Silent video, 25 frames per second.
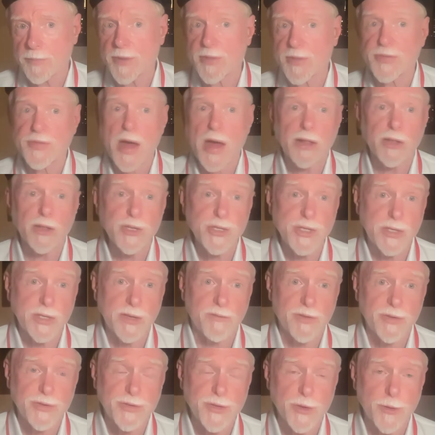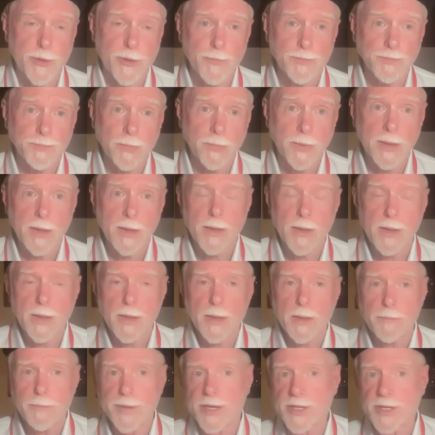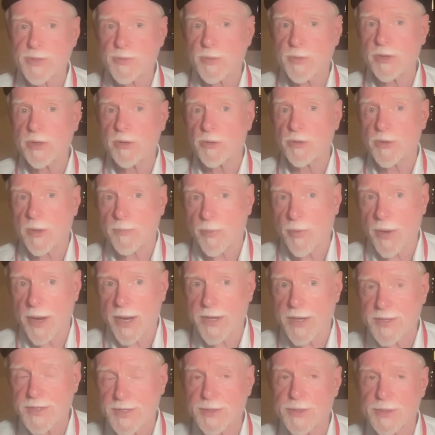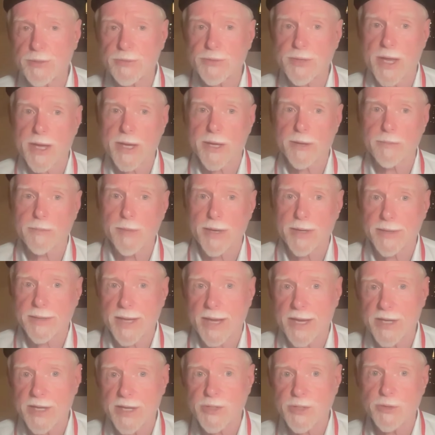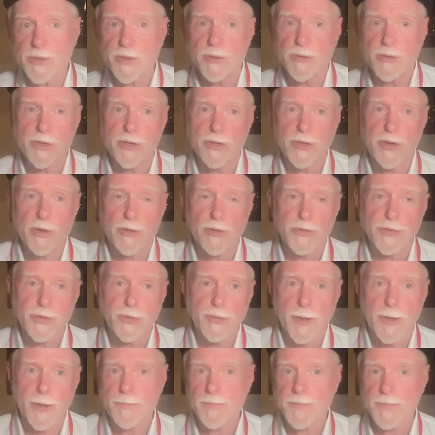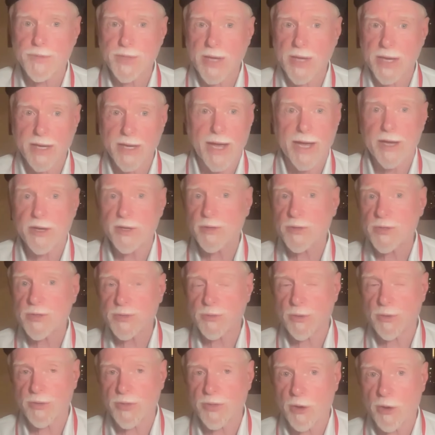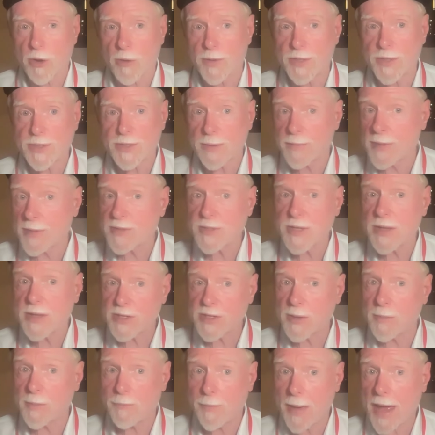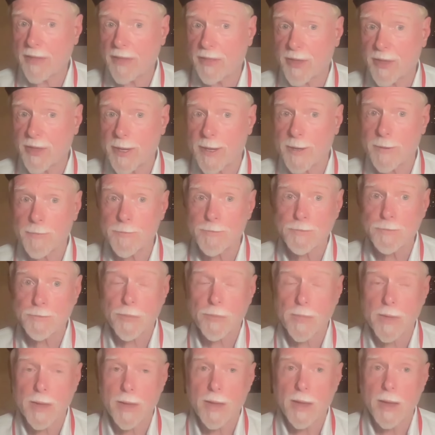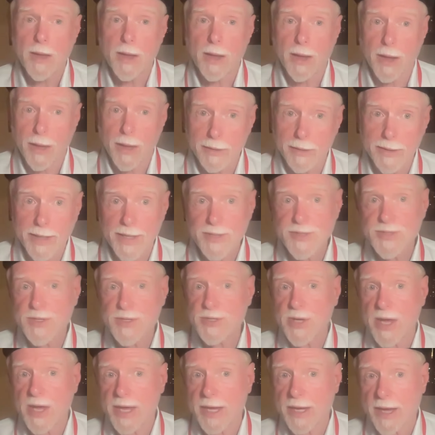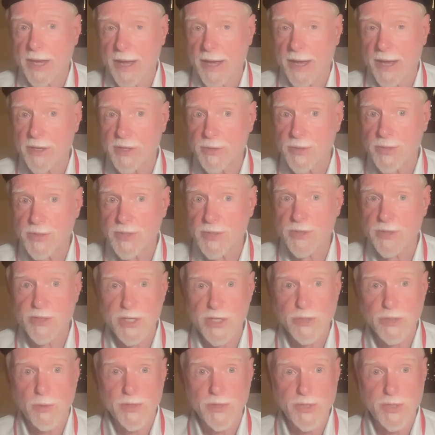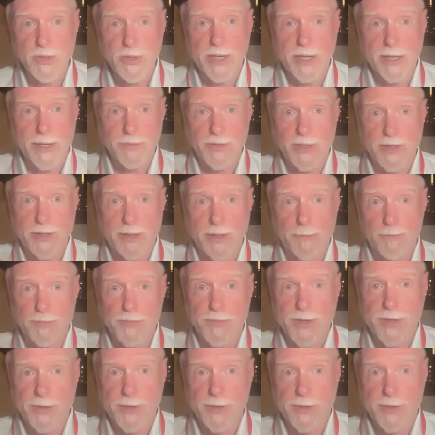pathology of the term, because when you're depressed, you take medication or you go to a psychiatrist, to a therapist. I'm not saying that's a bad thing, unless the psychiatrist just wants you to get up to